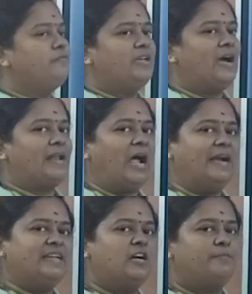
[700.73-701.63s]
we are
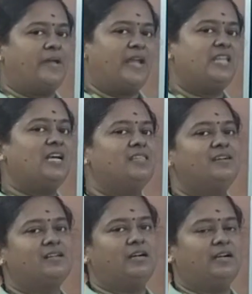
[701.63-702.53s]
adding up any
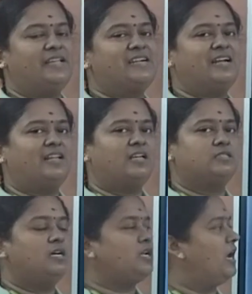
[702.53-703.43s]
other
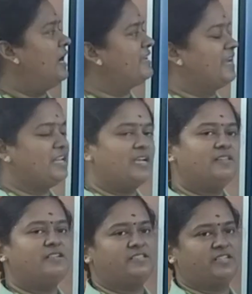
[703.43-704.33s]
decolorizer or any
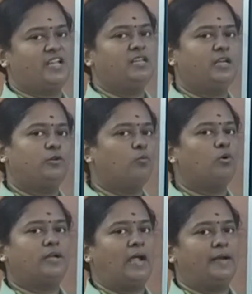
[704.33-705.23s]
other stain, it
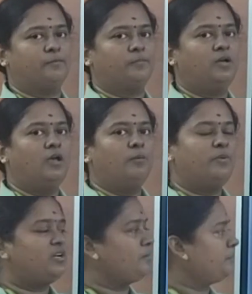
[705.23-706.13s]
won't add up.
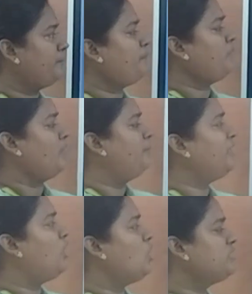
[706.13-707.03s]

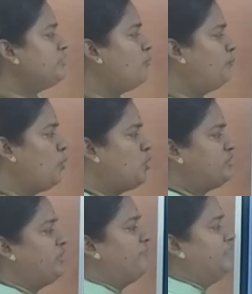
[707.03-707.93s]
Because the
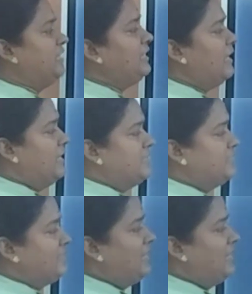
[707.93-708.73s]
pores of the cell